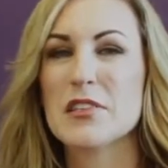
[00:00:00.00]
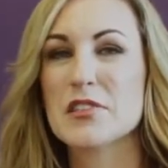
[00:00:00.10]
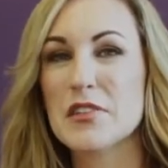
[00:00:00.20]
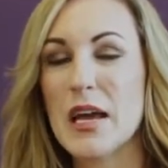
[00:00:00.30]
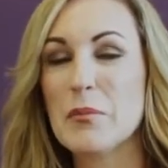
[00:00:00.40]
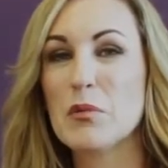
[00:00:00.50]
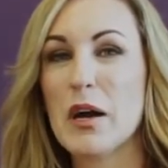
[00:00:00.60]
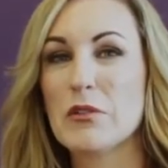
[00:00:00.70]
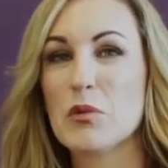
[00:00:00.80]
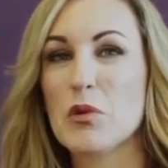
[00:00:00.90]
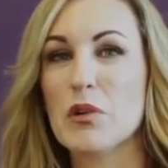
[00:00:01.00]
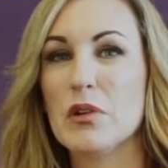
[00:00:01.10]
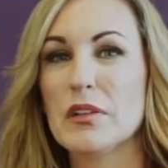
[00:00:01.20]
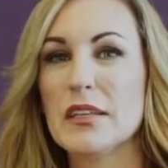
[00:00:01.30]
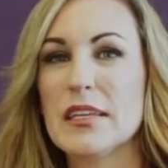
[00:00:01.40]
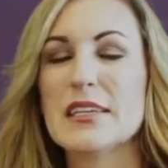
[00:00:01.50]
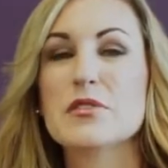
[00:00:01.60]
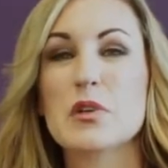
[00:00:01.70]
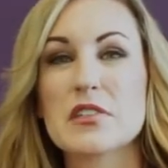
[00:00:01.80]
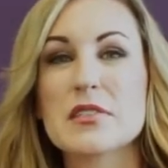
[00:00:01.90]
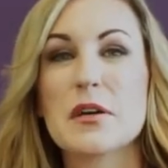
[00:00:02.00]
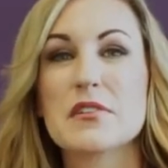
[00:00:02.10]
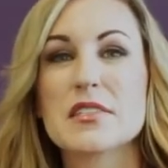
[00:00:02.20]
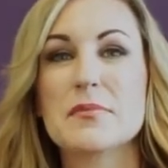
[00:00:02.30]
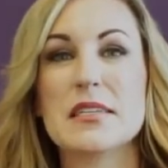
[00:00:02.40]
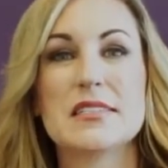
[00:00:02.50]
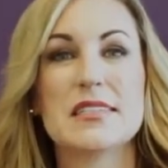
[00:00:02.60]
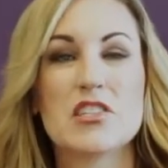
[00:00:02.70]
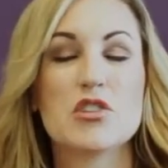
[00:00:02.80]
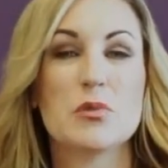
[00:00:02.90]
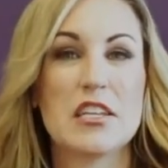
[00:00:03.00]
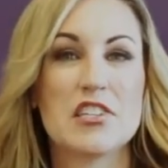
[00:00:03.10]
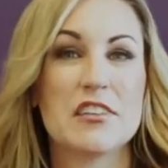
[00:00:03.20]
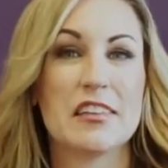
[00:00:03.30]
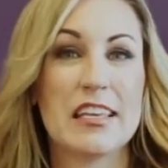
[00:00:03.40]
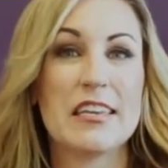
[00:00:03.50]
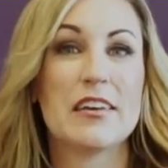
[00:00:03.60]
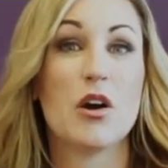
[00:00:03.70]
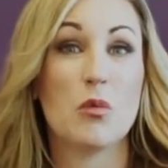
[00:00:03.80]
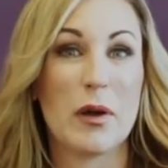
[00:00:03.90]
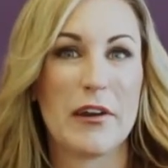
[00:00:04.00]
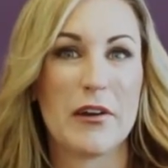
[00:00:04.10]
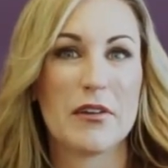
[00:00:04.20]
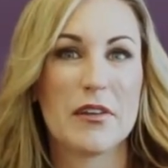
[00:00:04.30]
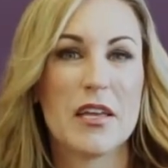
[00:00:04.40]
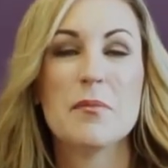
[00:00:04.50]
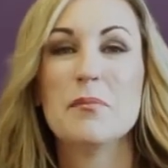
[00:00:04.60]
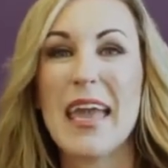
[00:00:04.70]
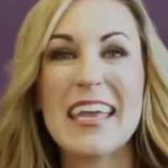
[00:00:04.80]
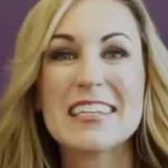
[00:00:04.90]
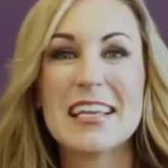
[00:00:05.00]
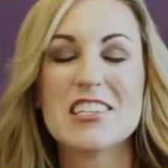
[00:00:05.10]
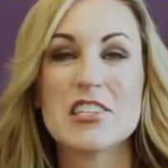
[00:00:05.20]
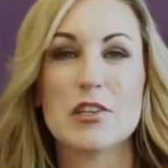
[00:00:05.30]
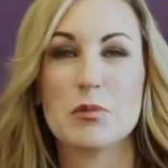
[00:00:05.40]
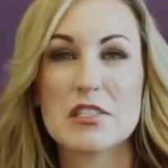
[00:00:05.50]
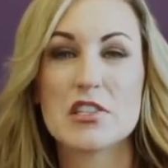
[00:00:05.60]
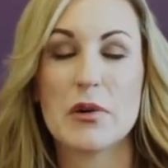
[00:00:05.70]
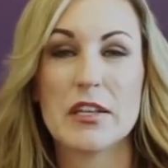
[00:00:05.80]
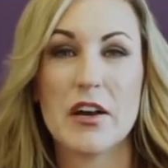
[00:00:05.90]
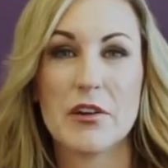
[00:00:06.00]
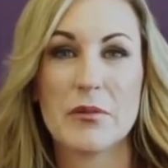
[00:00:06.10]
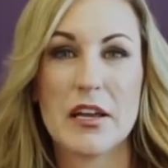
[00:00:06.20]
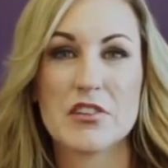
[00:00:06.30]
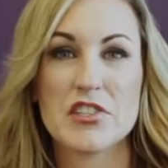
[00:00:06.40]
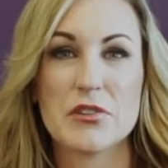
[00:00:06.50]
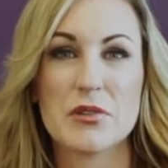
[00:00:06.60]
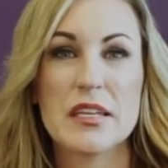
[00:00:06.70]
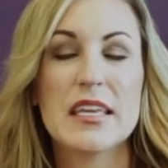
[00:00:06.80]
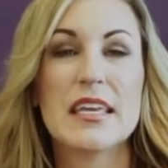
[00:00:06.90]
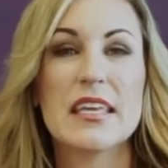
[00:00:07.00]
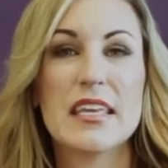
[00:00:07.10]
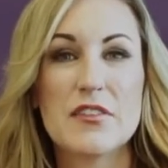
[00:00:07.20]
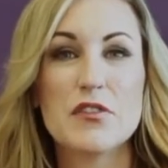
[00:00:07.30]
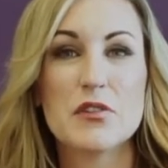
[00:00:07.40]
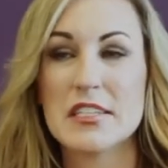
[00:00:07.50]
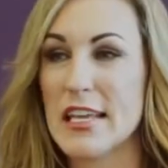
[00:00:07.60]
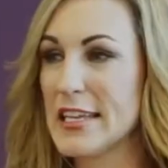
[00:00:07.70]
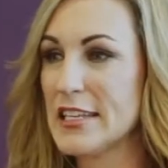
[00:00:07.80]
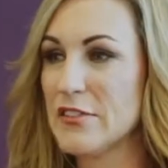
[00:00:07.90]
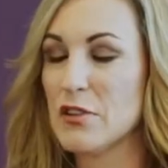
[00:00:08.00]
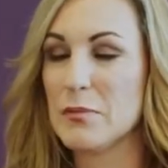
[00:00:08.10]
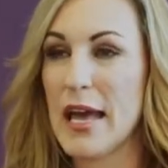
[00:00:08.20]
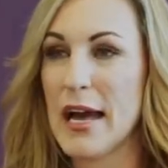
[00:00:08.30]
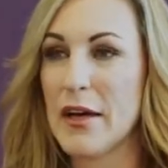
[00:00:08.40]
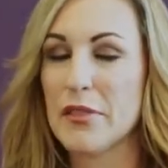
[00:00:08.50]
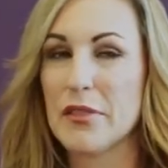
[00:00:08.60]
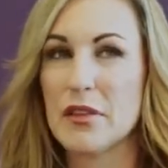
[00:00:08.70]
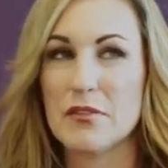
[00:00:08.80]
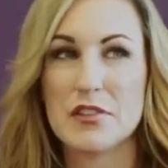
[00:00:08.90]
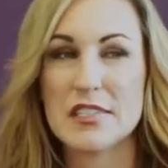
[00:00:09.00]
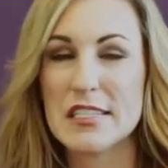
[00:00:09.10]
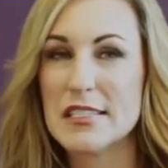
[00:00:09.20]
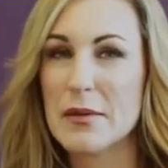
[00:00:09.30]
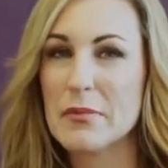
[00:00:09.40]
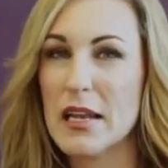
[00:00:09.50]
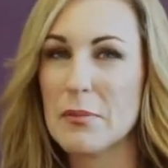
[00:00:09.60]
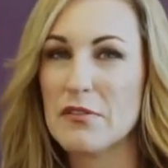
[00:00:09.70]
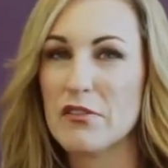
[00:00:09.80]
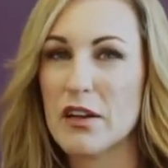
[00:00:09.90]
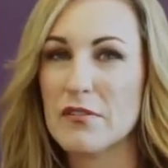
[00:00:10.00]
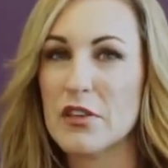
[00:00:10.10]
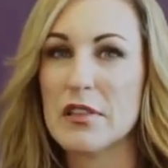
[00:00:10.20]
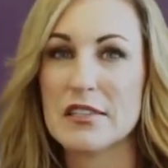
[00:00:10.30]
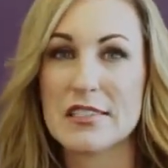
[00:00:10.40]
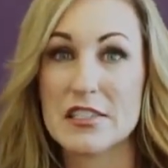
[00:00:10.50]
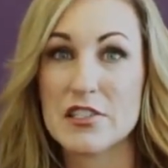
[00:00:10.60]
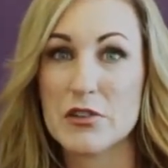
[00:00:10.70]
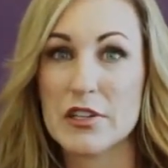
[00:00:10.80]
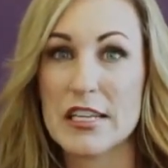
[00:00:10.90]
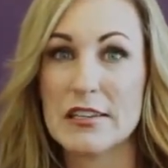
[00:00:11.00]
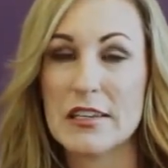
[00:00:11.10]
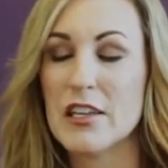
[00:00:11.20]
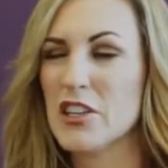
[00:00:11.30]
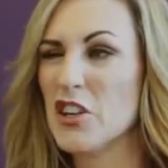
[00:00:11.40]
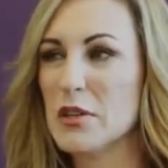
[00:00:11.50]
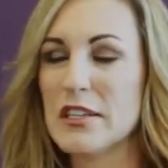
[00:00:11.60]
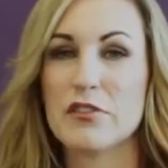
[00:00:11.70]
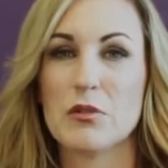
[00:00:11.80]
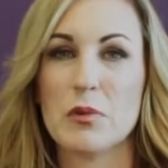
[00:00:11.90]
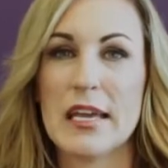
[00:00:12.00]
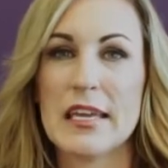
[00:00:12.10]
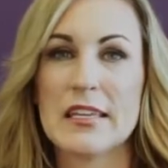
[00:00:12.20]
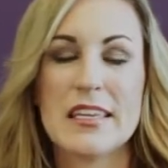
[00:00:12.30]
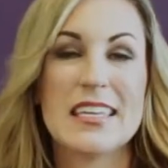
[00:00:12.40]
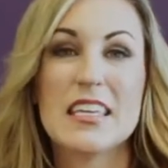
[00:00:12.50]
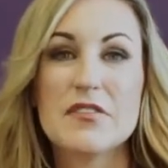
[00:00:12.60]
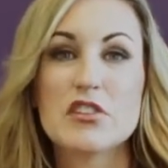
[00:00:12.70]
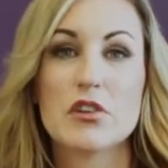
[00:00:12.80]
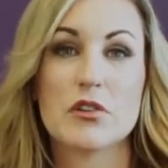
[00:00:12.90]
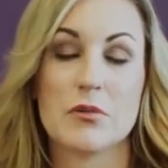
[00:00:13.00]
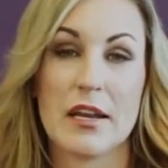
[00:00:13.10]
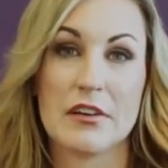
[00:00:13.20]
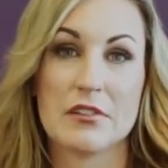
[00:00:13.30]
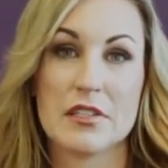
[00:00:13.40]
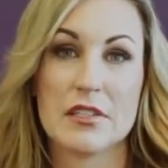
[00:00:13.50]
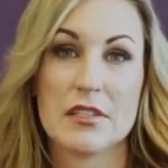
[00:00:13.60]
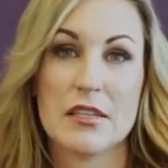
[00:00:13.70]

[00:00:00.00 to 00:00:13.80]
So number one rule is we're supposed to be situationally aware. Pay attention to what's going on around you. If you can take a different path, if you see something up in front of you that's concerning, go a different way, even turn around.